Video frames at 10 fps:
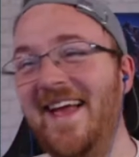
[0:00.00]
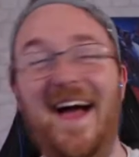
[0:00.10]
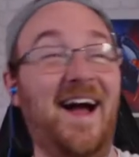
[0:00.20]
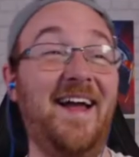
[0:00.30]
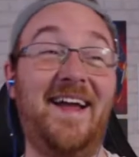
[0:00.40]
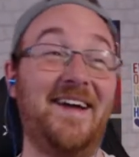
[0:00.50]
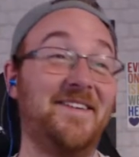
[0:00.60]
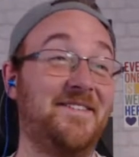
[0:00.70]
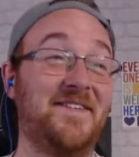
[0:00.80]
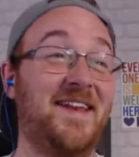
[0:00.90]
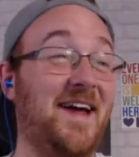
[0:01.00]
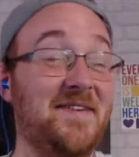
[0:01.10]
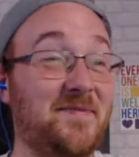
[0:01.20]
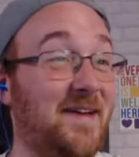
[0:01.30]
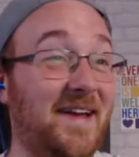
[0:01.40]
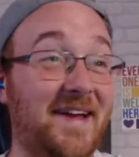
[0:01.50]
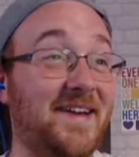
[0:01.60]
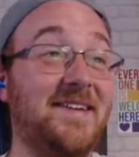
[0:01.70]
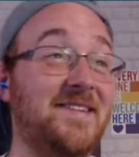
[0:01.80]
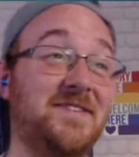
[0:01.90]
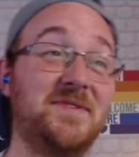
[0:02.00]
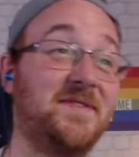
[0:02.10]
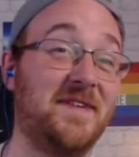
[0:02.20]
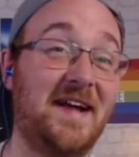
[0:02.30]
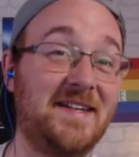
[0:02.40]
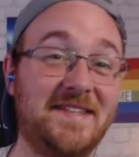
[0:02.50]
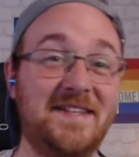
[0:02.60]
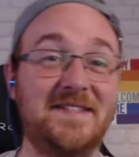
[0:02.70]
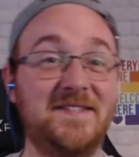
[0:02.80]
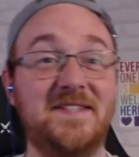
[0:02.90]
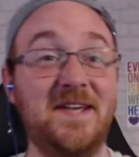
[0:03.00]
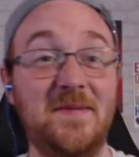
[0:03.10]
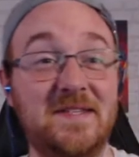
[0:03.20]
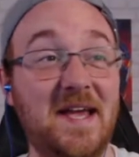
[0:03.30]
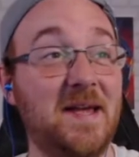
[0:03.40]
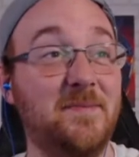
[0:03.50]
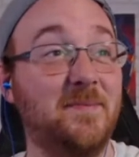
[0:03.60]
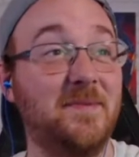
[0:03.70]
I cannot for the life of me hear two different accents. They sound the same.